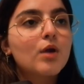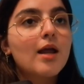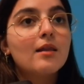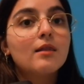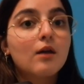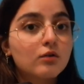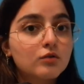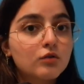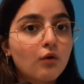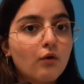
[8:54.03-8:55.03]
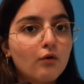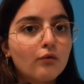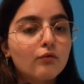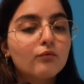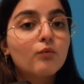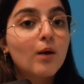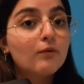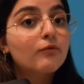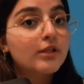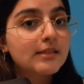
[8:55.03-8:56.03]
a lot of
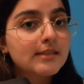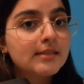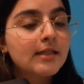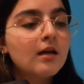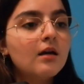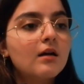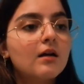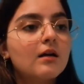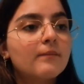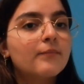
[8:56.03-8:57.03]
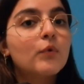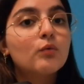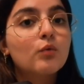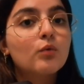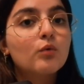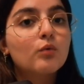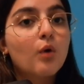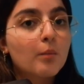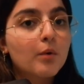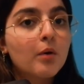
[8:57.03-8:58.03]
well-written
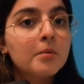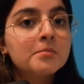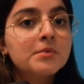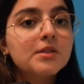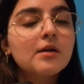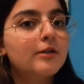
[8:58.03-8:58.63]
rom-coms.